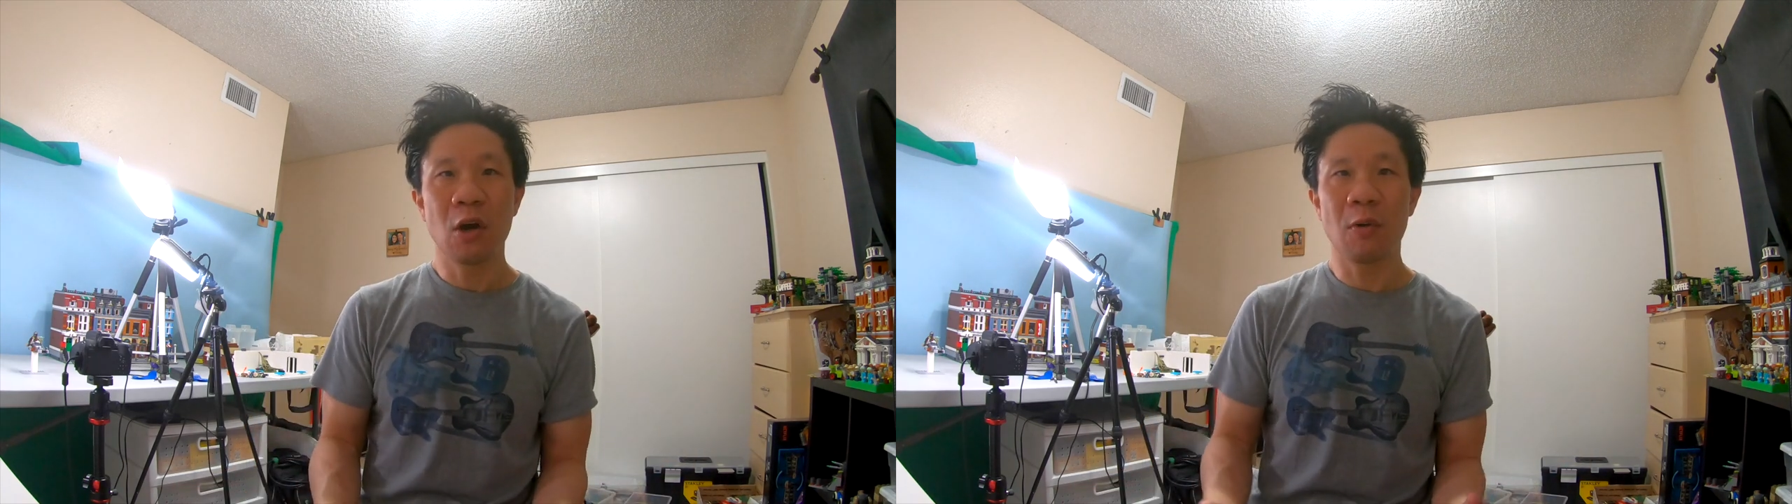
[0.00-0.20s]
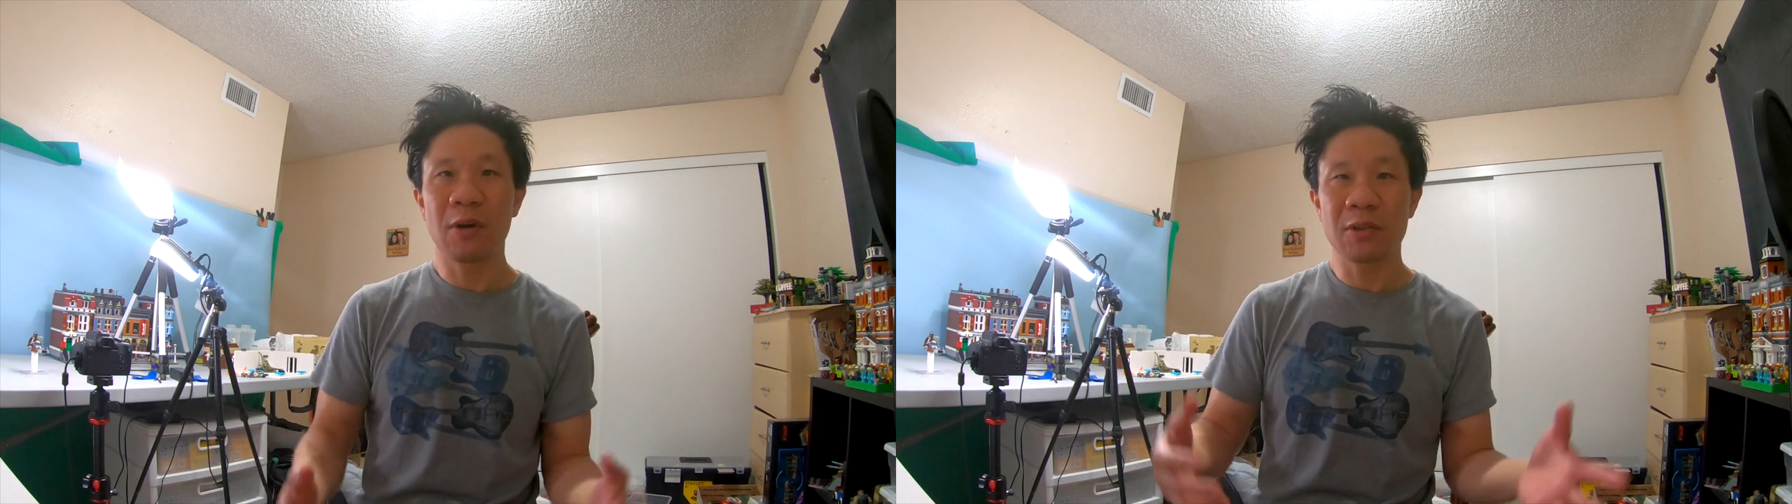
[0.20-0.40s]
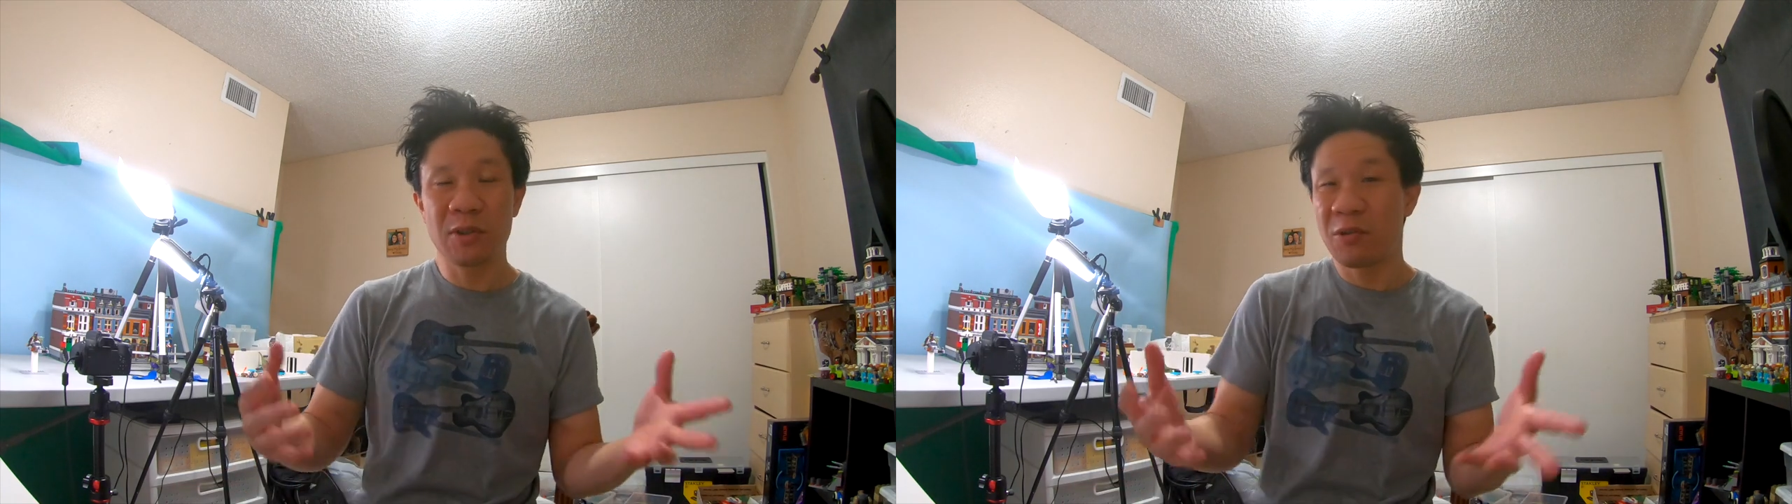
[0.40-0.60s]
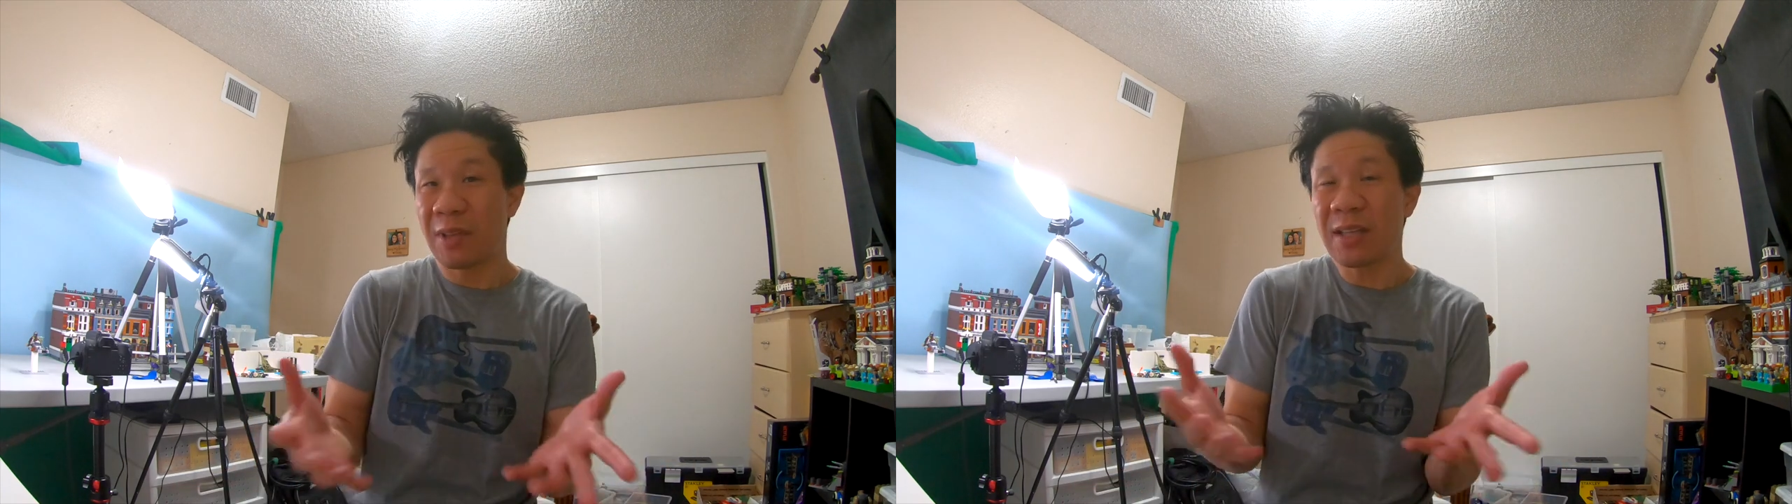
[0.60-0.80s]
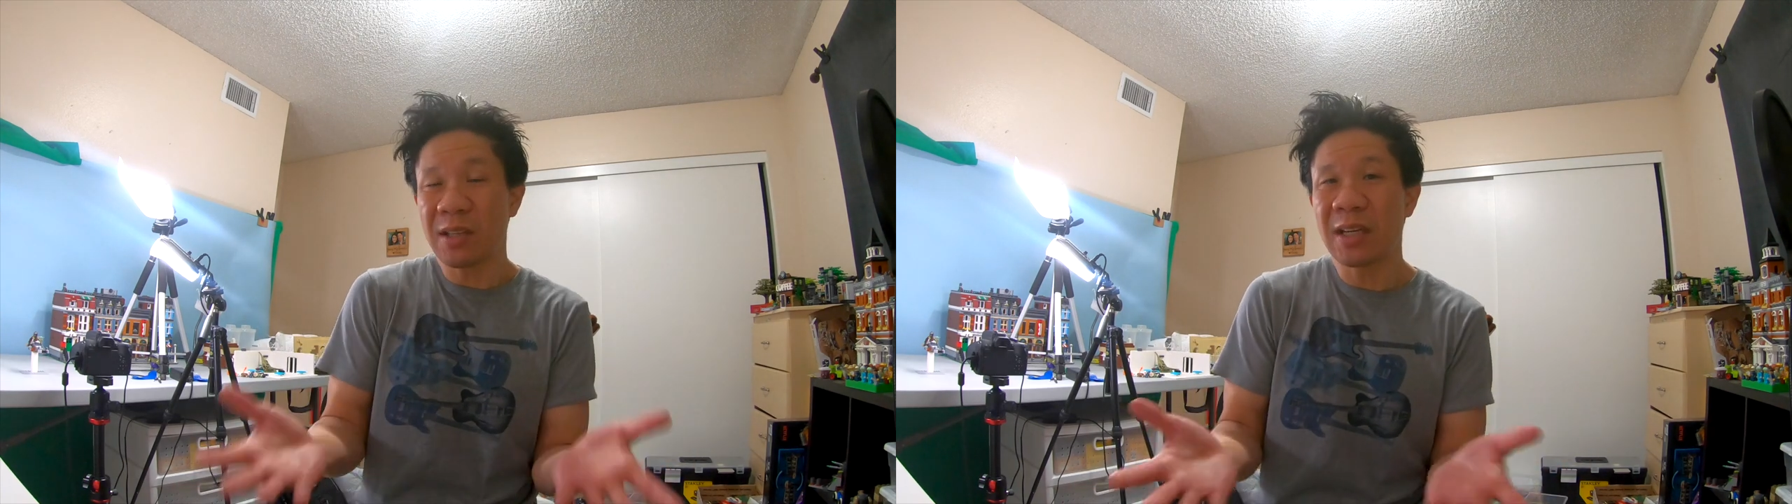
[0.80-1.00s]
or else,
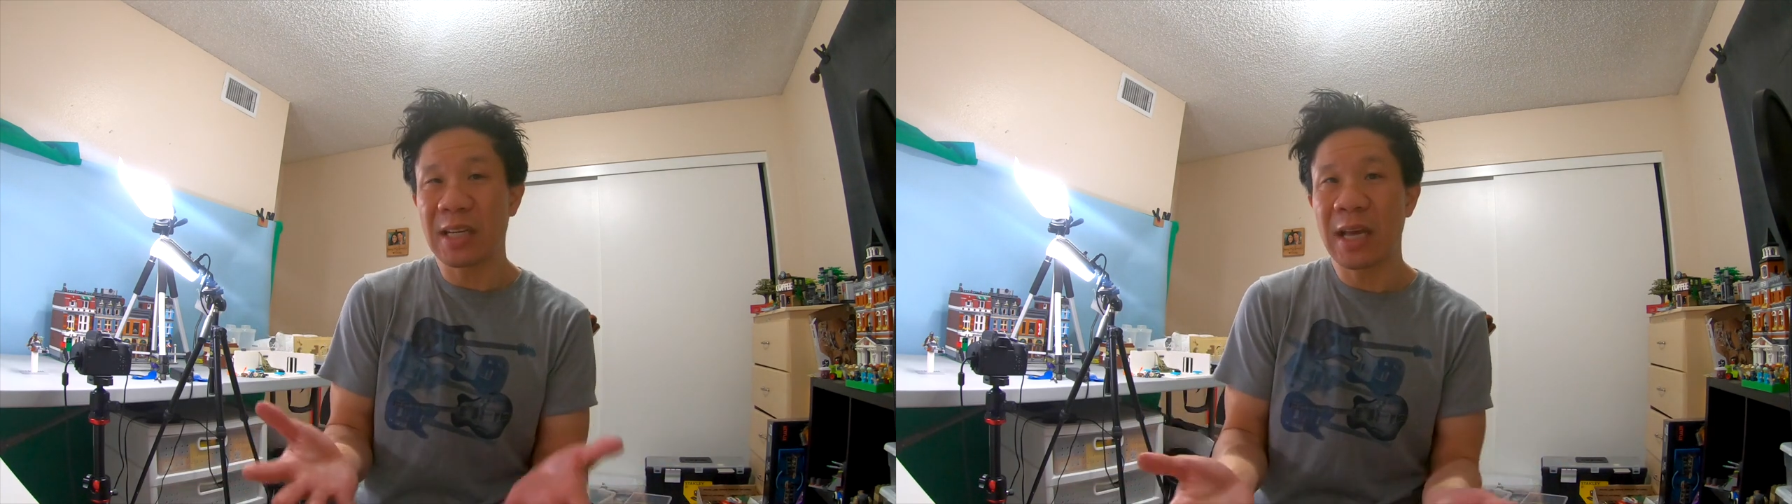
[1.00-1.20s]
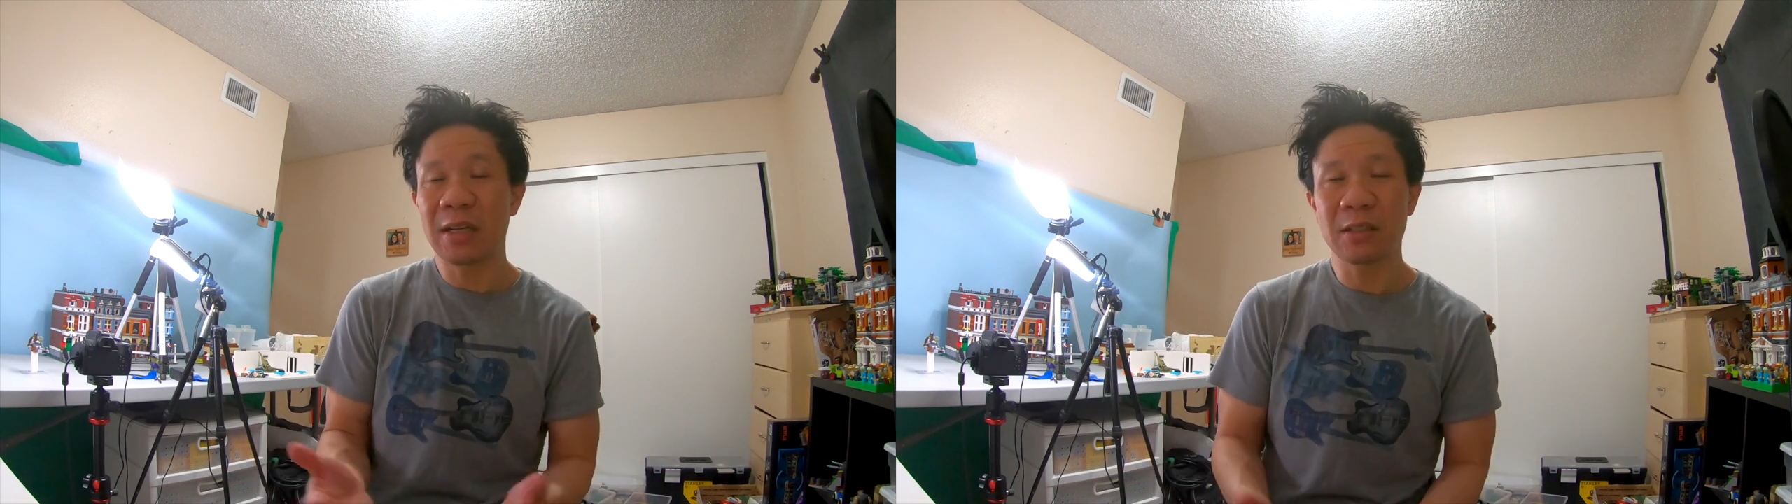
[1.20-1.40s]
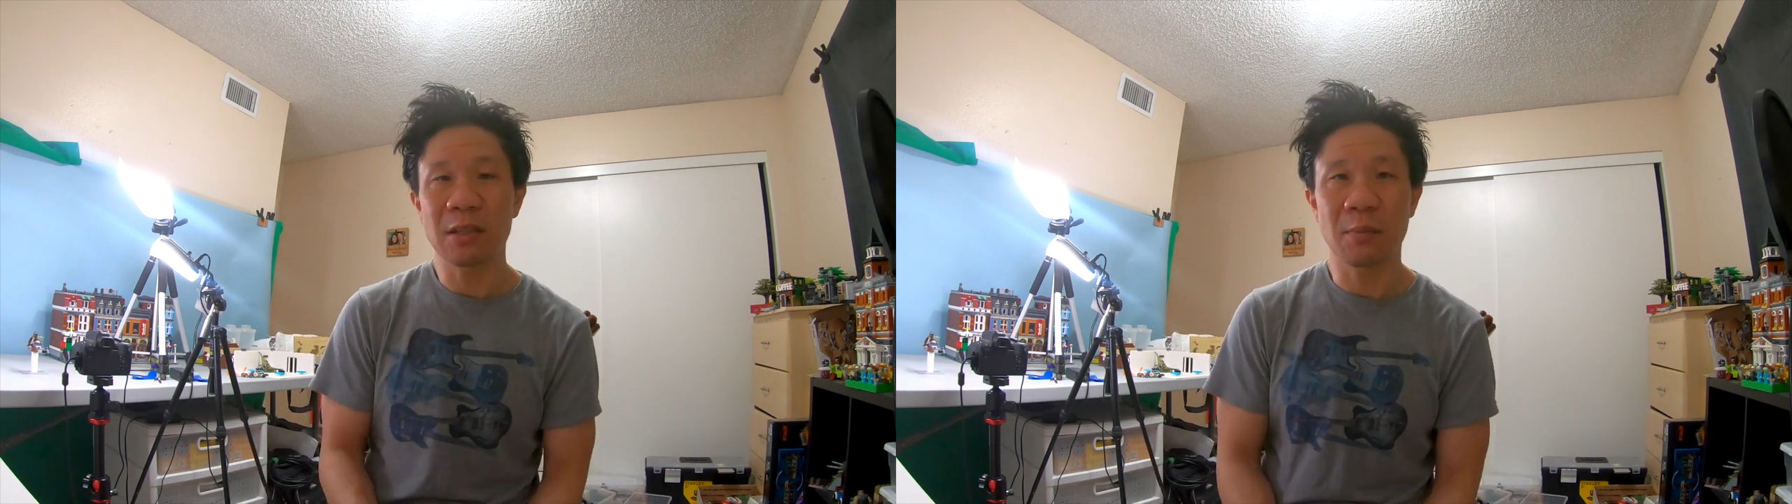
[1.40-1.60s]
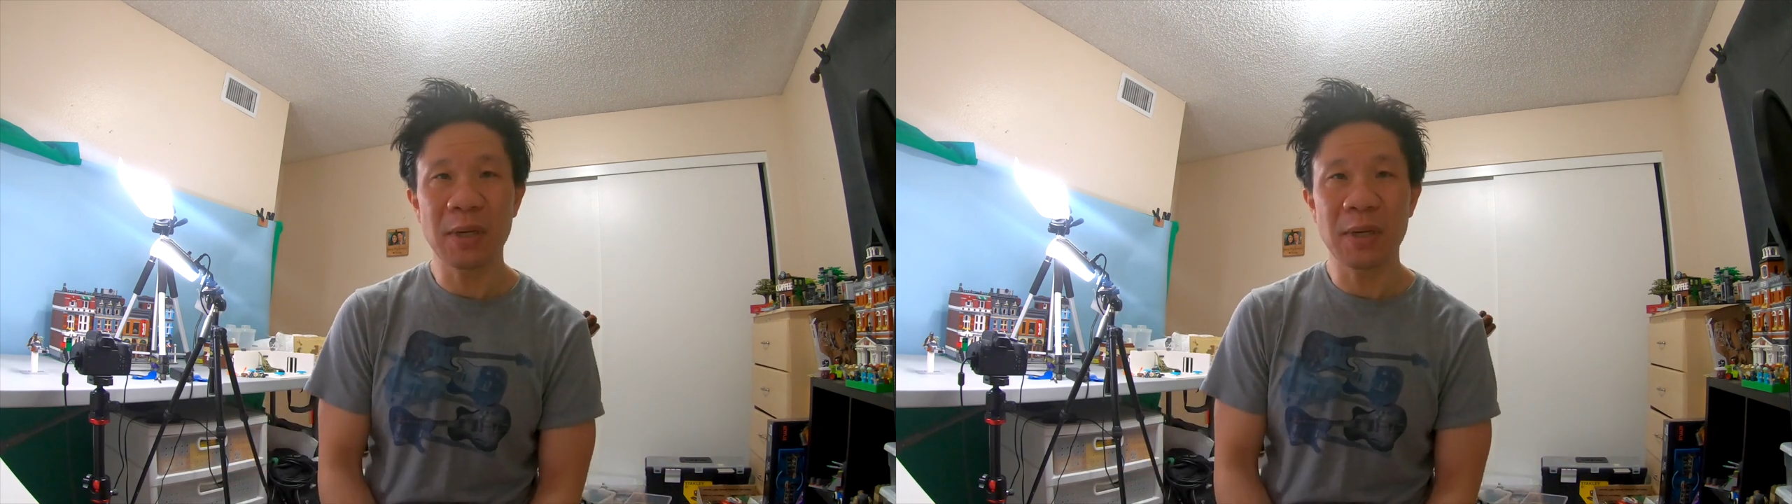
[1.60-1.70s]
dude, that's gonna get into the